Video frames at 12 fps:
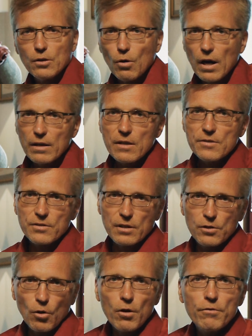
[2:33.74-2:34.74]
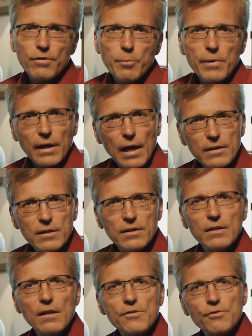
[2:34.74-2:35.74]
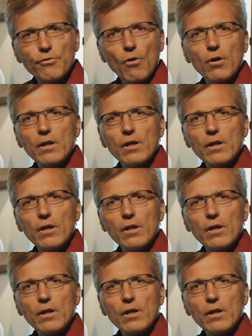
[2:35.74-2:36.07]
John the Baptist prepared